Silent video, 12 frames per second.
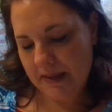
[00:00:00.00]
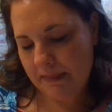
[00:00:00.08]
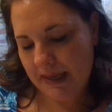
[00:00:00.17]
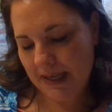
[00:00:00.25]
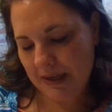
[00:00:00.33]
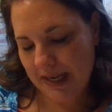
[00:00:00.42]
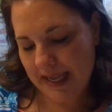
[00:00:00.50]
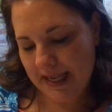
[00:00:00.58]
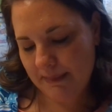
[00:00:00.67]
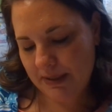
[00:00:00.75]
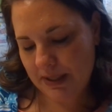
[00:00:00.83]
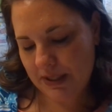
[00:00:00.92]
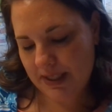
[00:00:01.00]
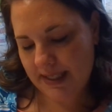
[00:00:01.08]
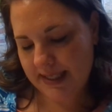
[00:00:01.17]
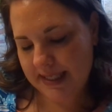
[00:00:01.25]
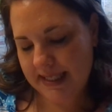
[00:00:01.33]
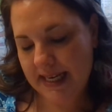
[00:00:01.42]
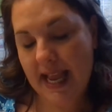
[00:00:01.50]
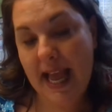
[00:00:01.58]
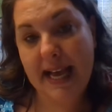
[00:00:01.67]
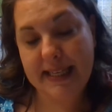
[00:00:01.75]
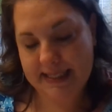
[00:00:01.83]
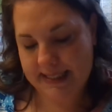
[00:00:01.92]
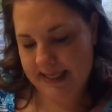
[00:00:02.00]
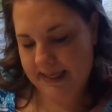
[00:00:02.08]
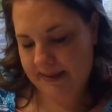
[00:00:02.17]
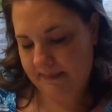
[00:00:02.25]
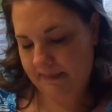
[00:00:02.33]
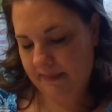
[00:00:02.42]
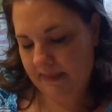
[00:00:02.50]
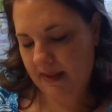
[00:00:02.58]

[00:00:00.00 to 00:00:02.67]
Peter came to Jesus and asked him,